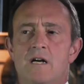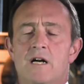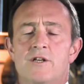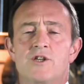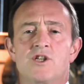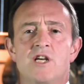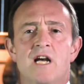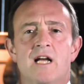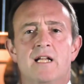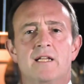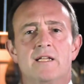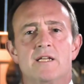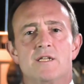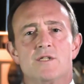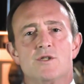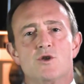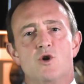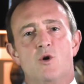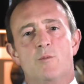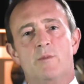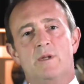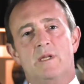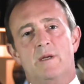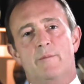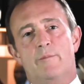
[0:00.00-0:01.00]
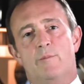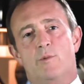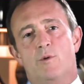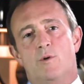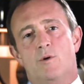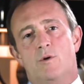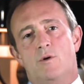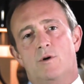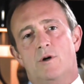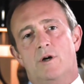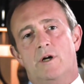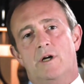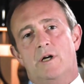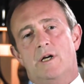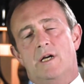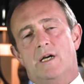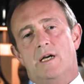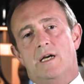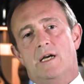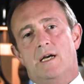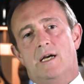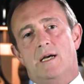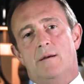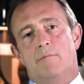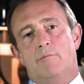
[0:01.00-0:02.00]
A child is normally born
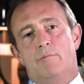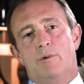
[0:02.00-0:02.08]
uh,